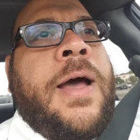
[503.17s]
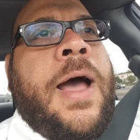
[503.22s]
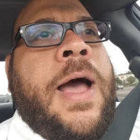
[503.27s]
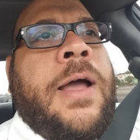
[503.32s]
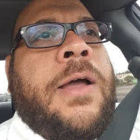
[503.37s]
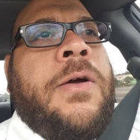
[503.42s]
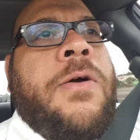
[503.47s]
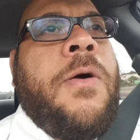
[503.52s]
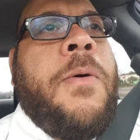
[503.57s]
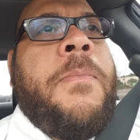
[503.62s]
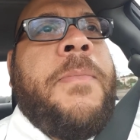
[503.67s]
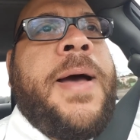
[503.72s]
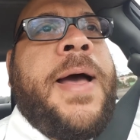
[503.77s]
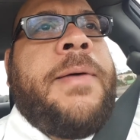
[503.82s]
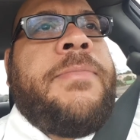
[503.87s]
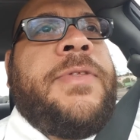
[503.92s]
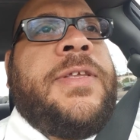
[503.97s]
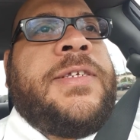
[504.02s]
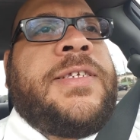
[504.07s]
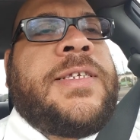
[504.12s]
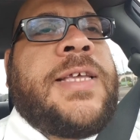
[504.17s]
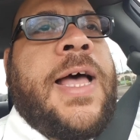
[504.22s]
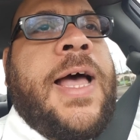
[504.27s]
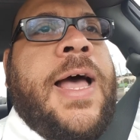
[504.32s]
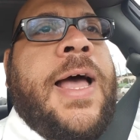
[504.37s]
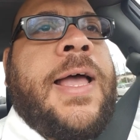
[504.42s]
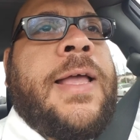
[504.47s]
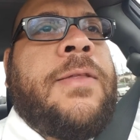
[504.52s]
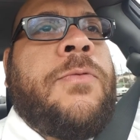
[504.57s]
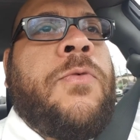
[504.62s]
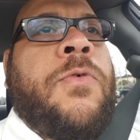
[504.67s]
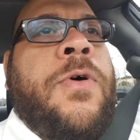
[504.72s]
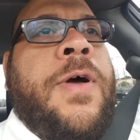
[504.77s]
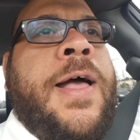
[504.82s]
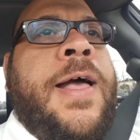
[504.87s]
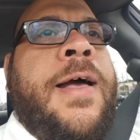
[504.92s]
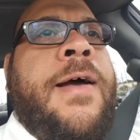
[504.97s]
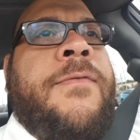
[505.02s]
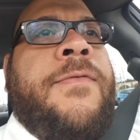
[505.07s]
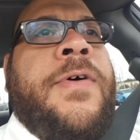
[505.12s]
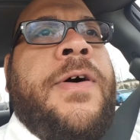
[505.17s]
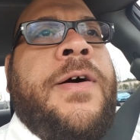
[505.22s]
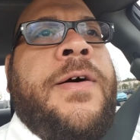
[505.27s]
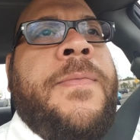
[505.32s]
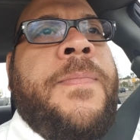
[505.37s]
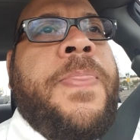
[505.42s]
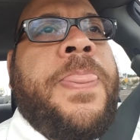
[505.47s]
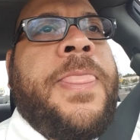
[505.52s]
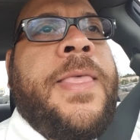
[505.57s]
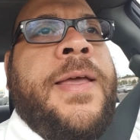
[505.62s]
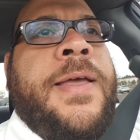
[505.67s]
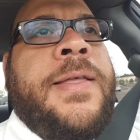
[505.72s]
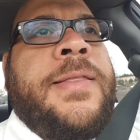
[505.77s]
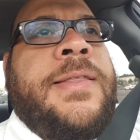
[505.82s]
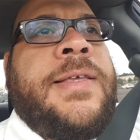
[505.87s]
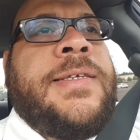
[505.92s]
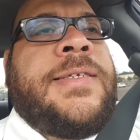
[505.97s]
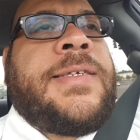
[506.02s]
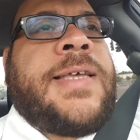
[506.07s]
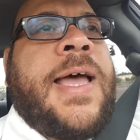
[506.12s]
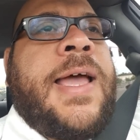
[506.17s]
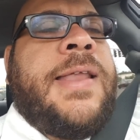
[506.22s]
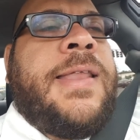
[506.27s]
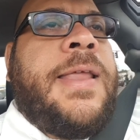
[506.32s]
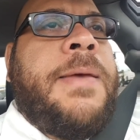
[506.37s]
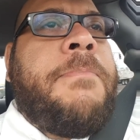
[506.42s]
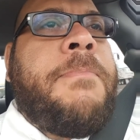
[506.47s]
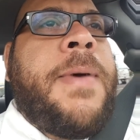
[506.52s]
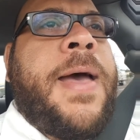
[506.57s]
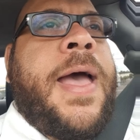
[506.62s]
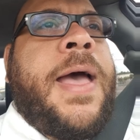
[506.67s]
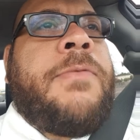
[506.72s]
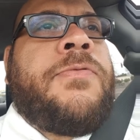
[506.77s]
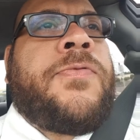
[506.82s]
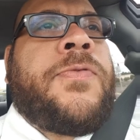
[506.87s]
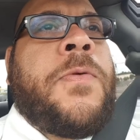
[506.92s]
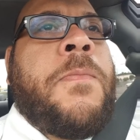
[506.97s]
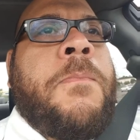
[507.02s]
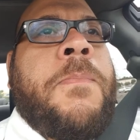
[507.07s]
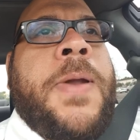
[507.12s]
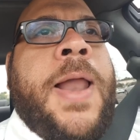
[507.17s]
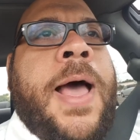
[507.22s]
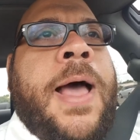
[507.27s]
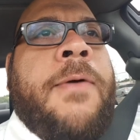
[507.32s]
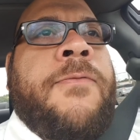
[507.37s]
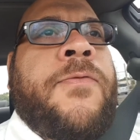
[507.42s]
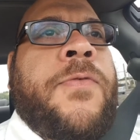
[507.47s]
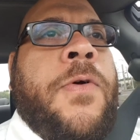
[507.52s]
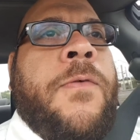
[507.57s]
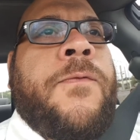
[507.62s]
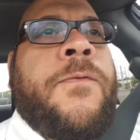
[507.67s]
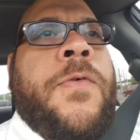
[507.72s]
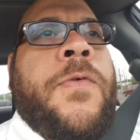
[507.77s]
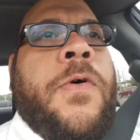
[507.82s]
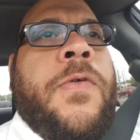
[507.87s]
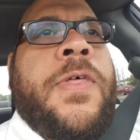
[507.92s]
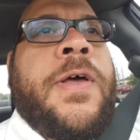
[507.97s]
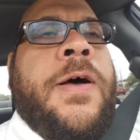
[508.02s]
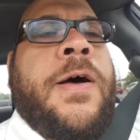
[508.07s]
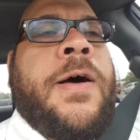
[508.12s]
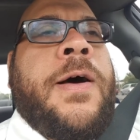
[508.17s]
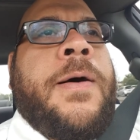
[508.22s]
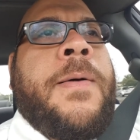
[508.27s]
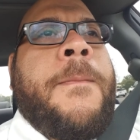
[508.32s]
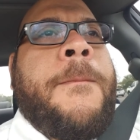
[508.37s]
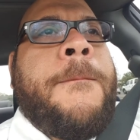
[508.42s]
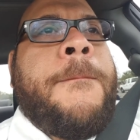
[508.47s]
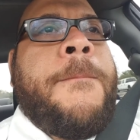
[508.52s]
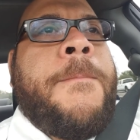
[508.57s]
a good map design. Whoever designed the maps for the